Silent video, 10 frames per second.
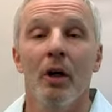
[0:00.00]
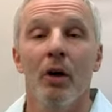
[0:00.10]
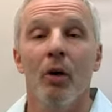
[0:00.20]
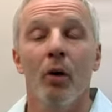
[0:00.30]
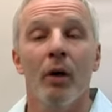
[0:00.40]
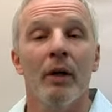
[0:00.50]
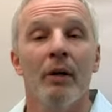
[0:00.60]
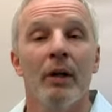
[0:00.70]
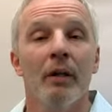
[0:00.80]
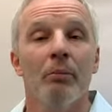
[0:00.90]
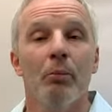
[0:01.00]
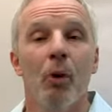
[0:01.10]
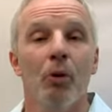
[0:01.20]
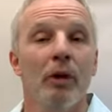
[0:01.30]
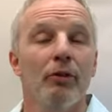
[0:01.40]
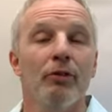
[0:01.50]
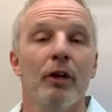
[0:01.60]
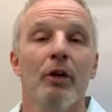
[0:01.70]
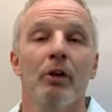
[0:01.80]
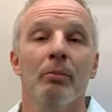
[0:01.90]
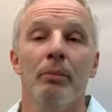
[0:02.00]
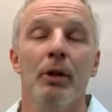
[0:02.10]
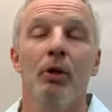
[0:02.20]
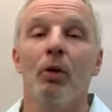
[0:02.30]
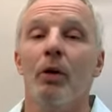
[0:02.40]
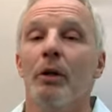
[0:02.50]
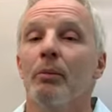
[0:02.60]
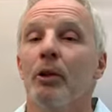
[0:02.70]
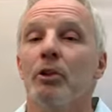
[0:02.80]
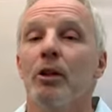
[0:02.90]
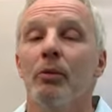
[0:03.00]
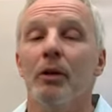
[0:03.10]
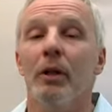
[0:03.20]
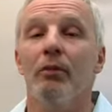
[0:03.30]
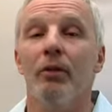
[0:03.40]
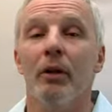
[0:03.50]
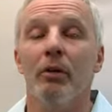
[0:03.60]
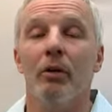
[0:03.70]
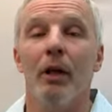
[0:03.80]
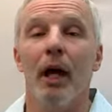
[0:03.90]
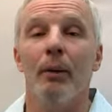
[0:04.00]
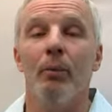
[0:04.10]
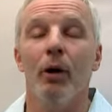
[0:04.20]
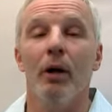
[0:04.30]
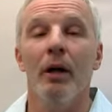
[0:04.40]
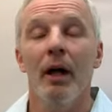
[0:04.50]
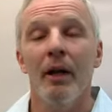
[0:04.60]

or in the moldy figured mural commission that we did for the local library.